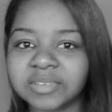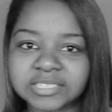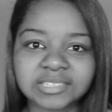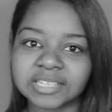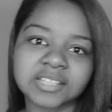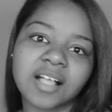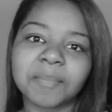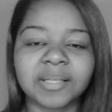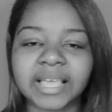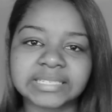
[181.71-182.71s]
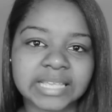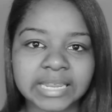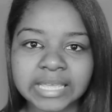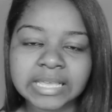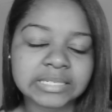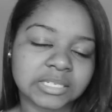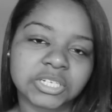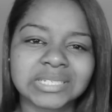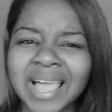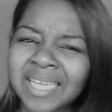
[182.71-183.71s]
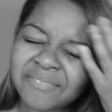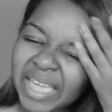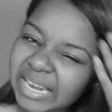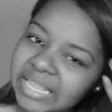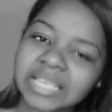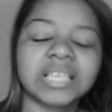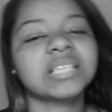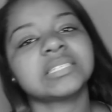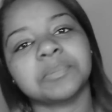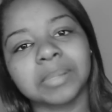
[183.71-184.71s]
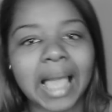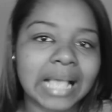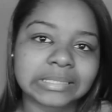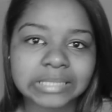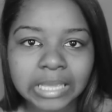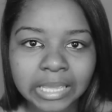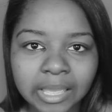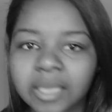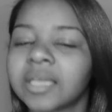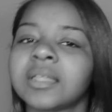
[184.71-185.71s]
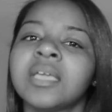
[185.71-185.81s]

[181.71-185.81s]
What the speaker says: Because you know, it's all about, like, titties and just, like, fakeness and plastic.